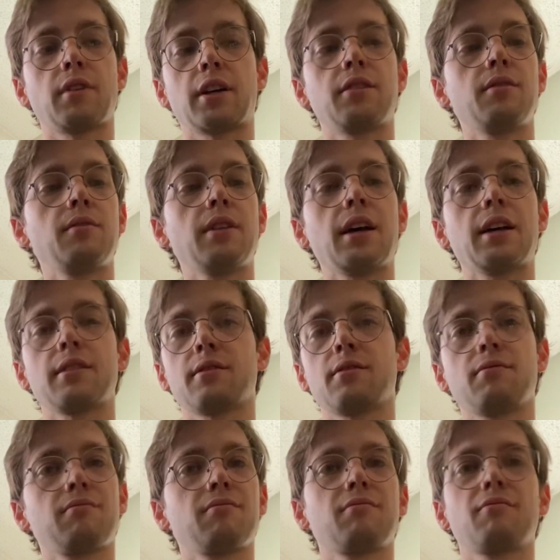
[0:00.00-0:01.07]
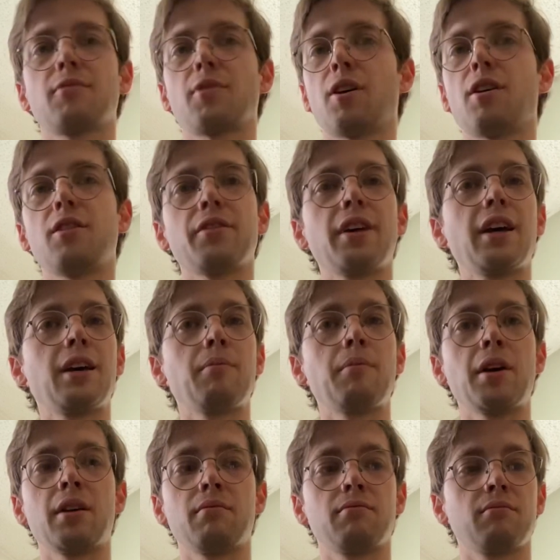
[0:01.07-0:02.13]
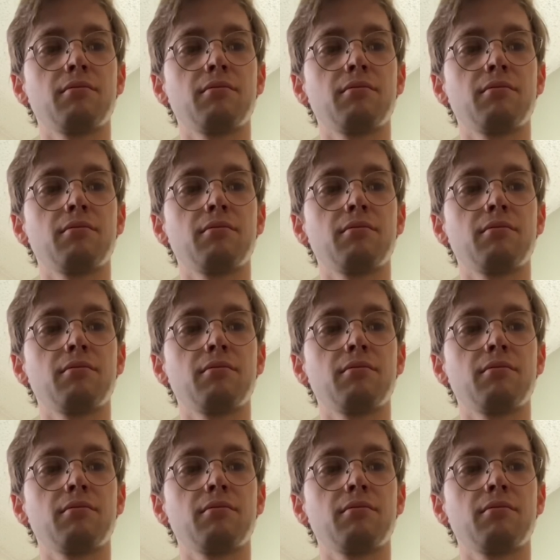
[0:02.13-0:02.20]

Do that all day, man.